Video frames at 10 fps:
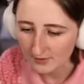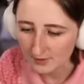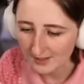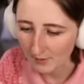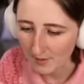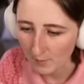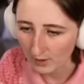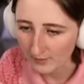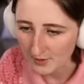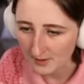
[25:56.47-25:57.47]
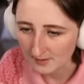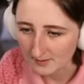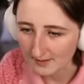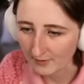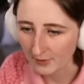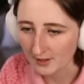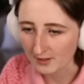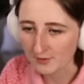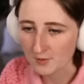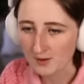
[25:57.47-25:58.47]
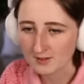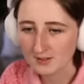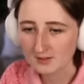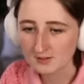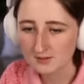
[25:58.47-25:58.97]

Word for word: so that way more of you can download it if you want to.